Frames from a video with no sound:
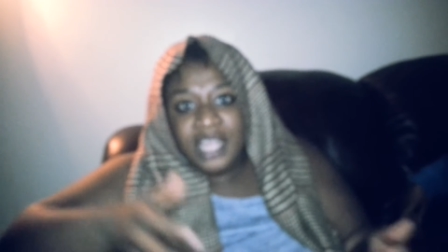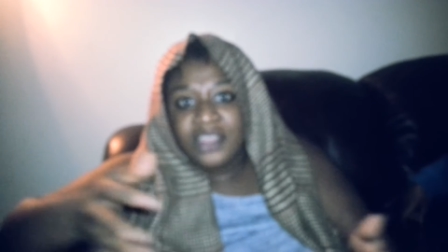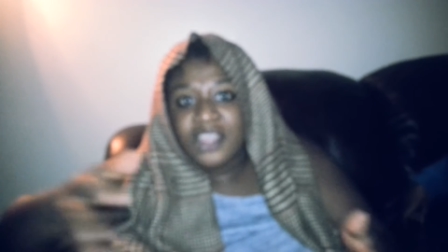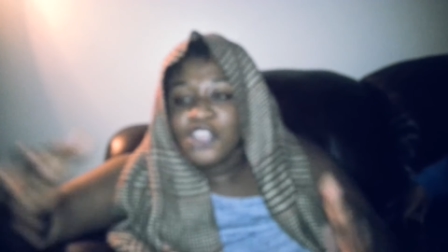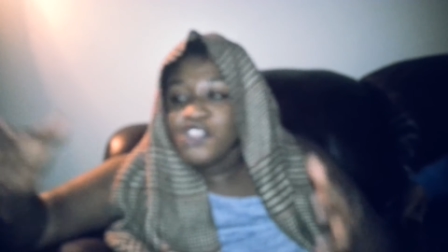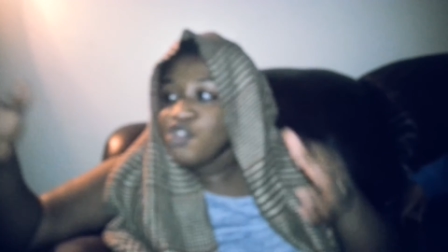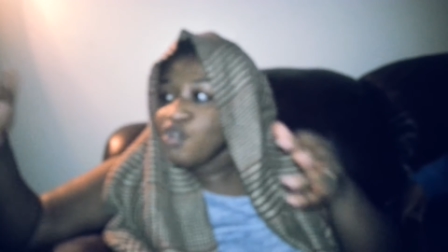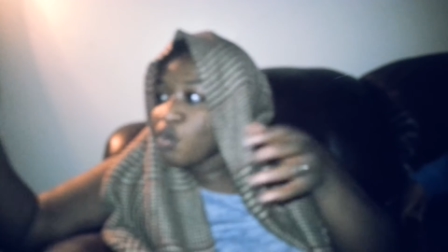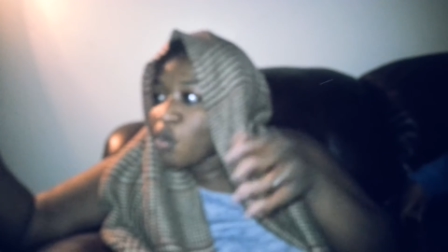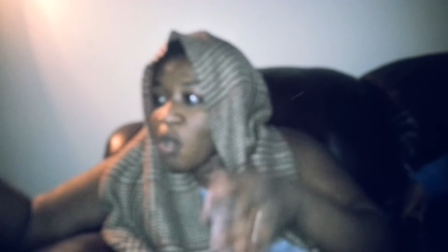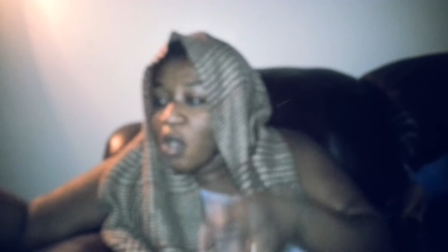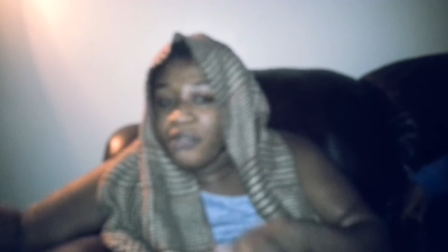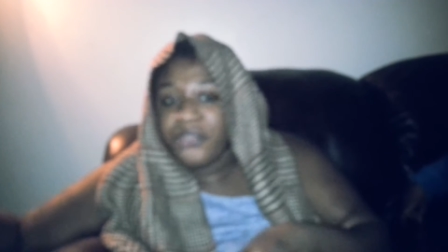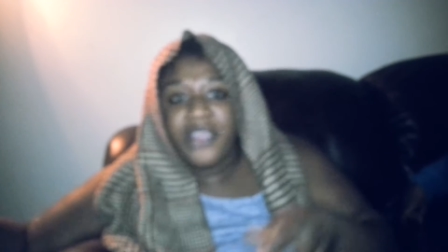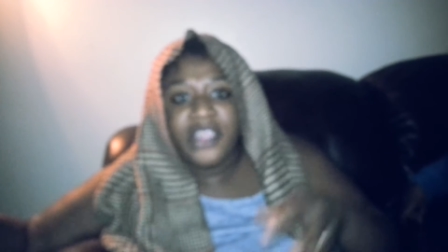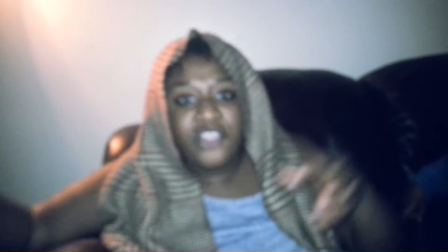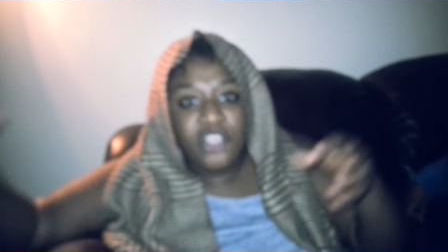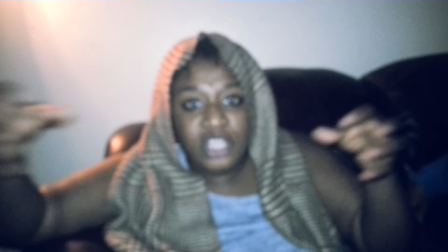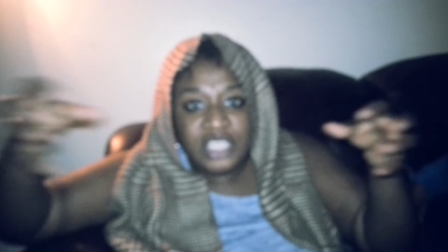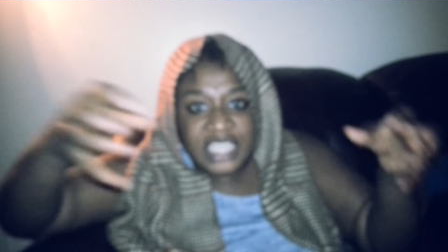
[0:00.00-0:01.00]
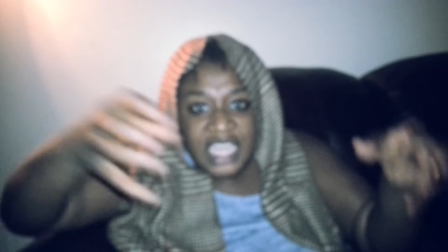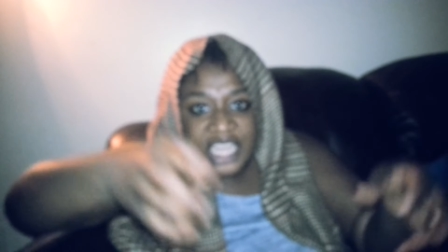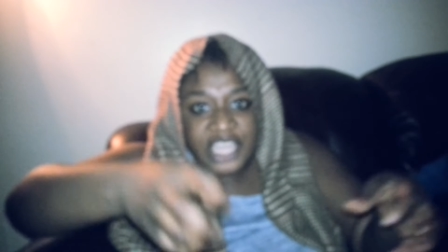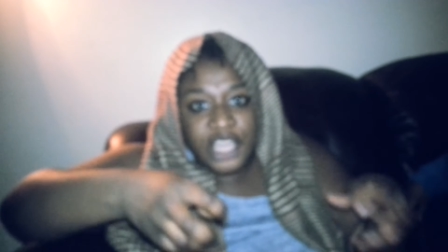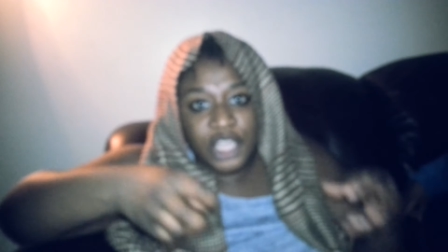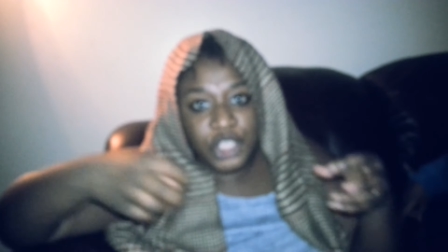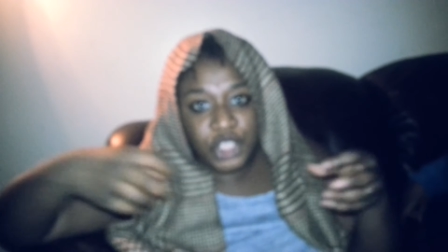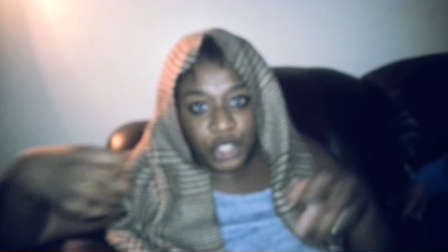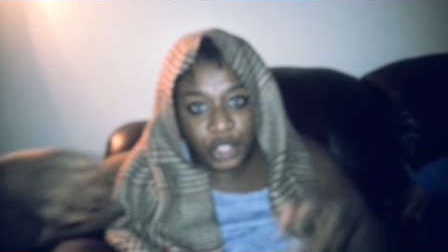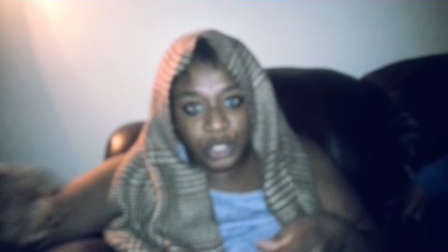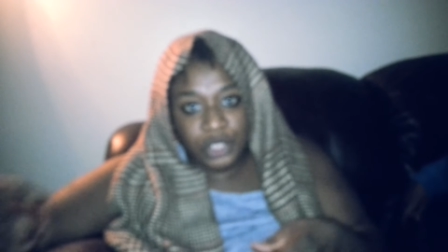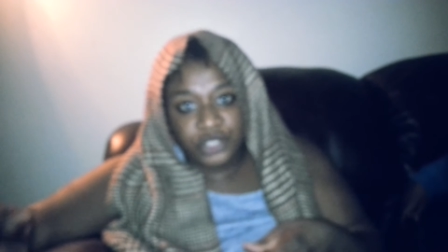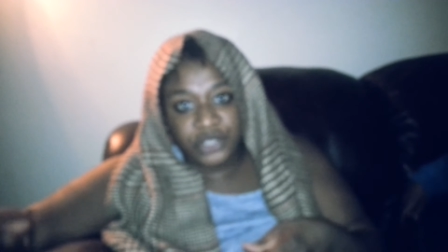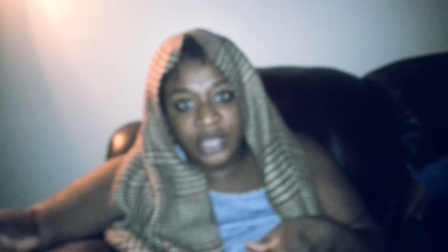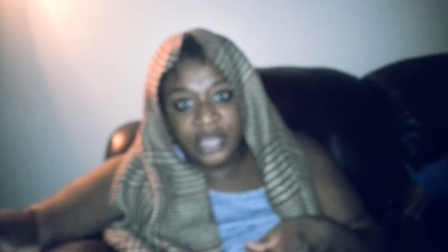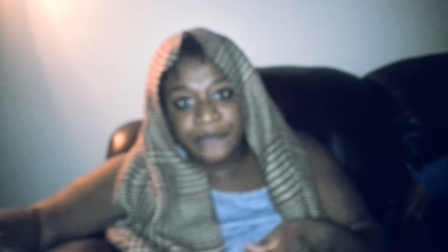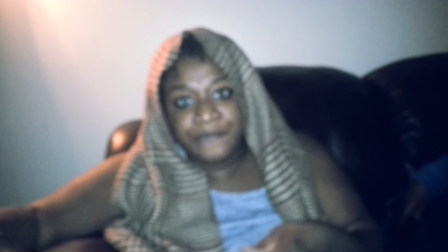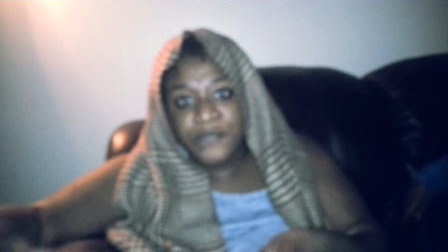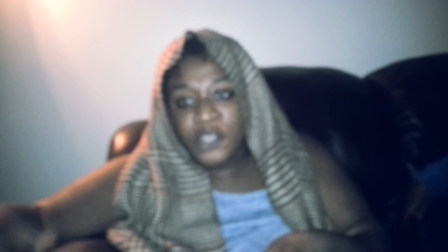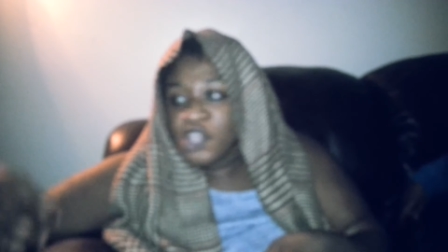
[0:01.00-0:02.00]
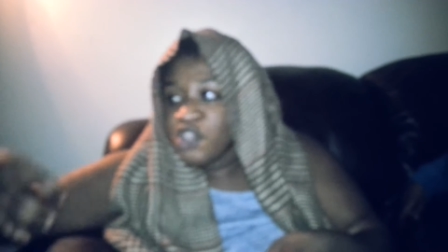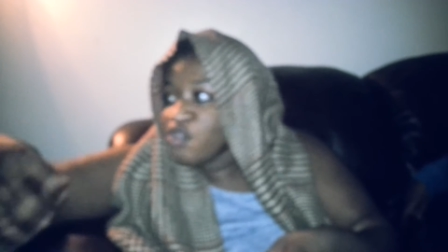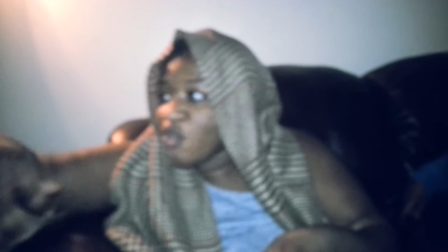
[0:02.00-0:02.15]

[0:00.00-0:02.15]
then you go there and you take their children,